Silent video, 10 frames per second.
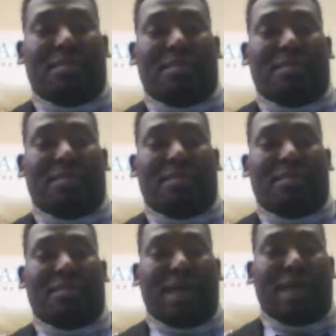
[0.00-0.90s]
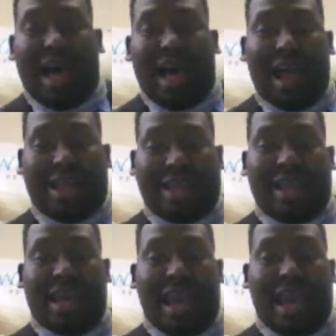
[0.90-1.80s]
home. I
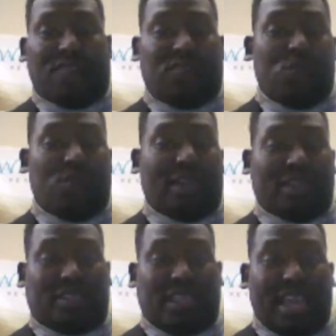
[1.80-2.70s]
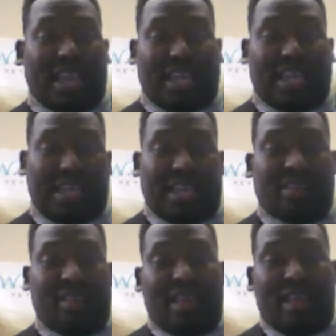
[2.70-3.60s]
have no means to get
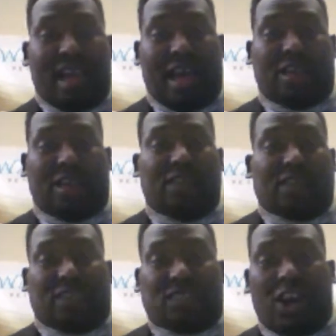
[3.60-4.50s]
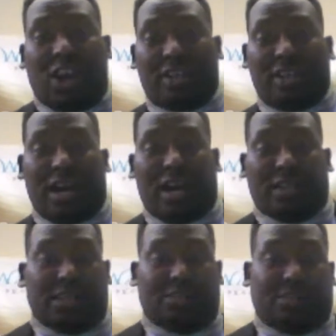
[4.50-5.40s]
anything. I'd love to start
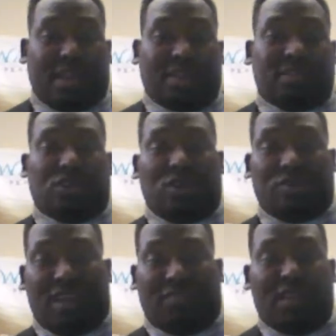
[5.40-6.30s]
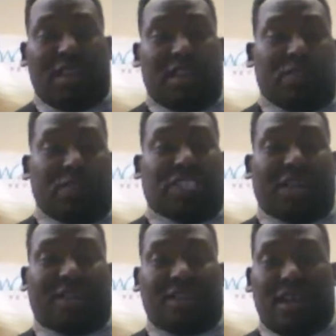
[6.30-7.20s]
something. So definitely
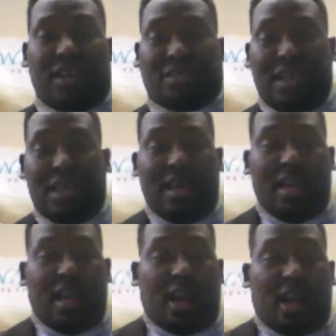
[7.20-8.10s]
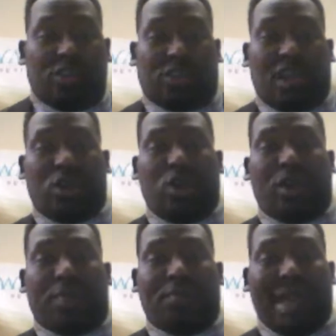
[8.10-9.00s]
reach out to us. You can
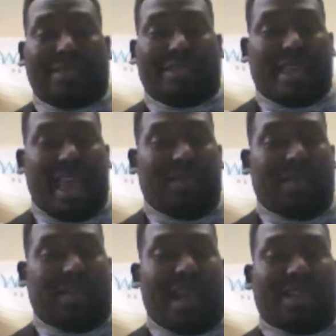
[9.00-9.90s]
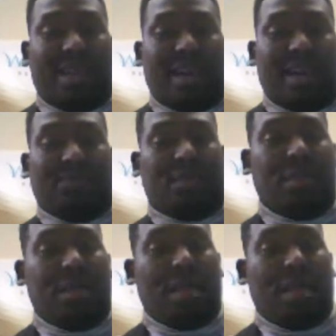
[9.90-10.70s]
go to maxcarre.com.